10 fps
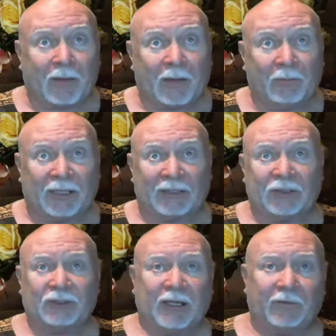protect
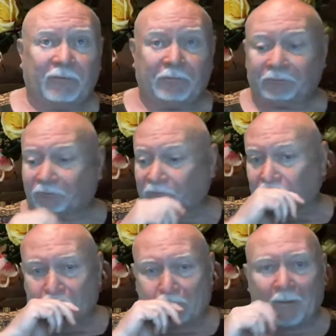yourself,
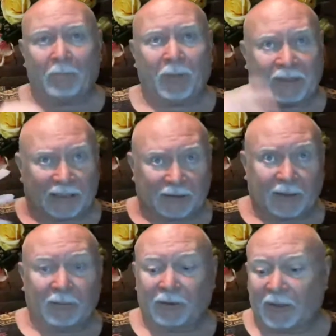protect the
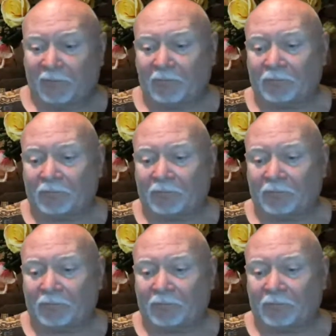community,